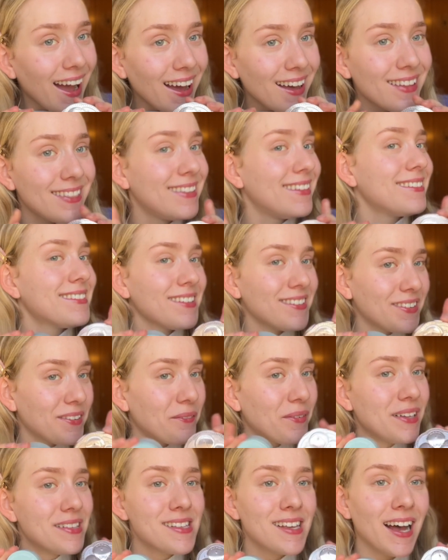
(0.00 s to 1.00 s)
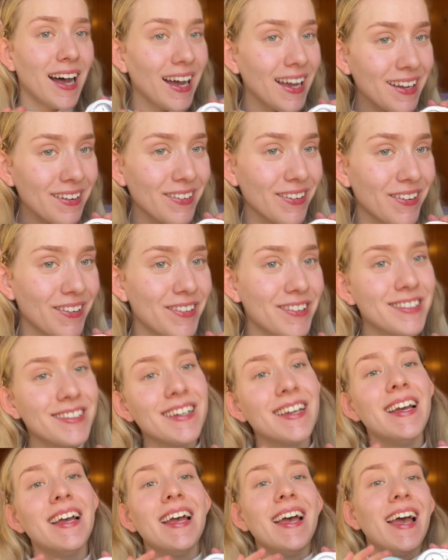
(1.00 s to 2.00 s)
these are the ones I
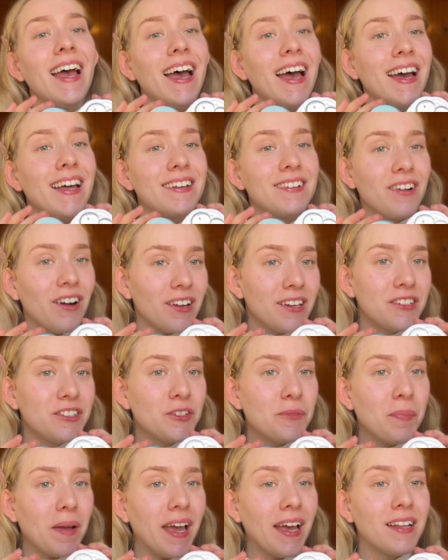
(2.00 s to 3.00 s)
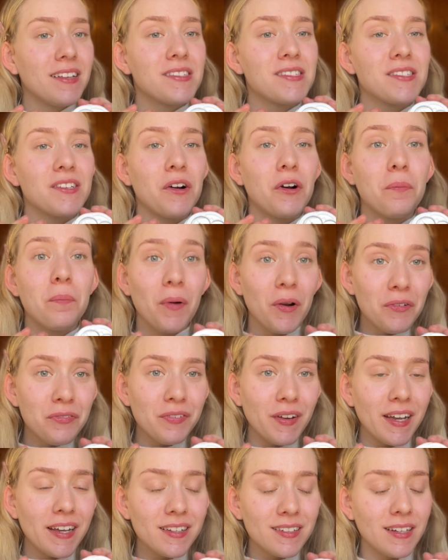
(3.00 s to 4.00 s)
own and got in Japan, so
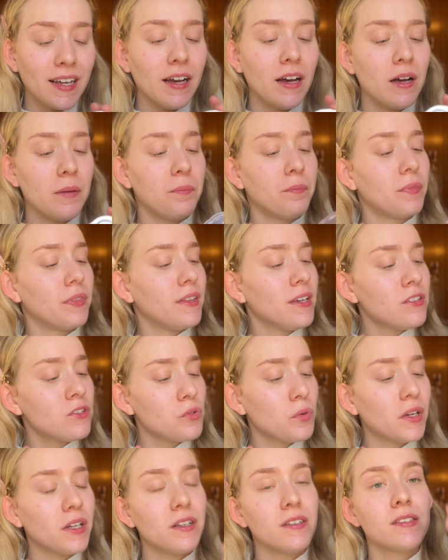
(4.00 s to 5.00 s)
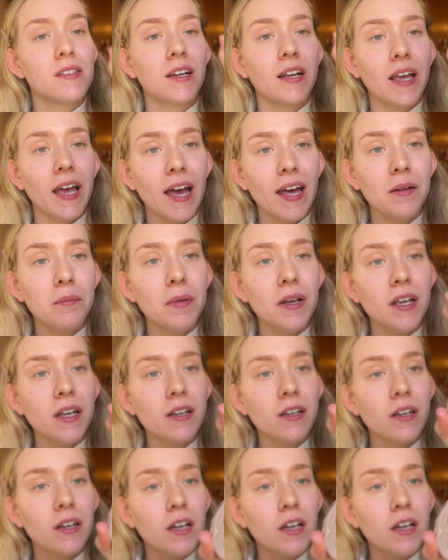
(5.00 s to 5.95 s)
perfect. This one is the Canmake